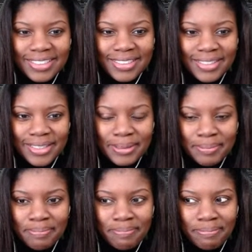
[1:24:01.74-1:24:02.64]

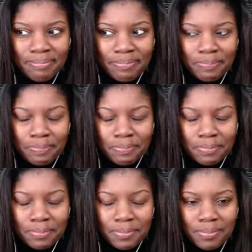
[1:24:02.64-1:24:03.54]
Um,
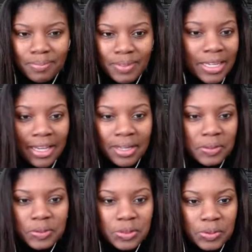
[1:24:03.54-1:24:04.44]
yeah.
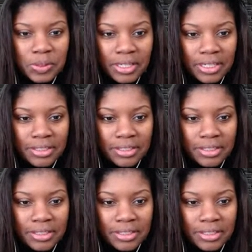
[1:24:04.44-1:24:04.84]
So yeah, I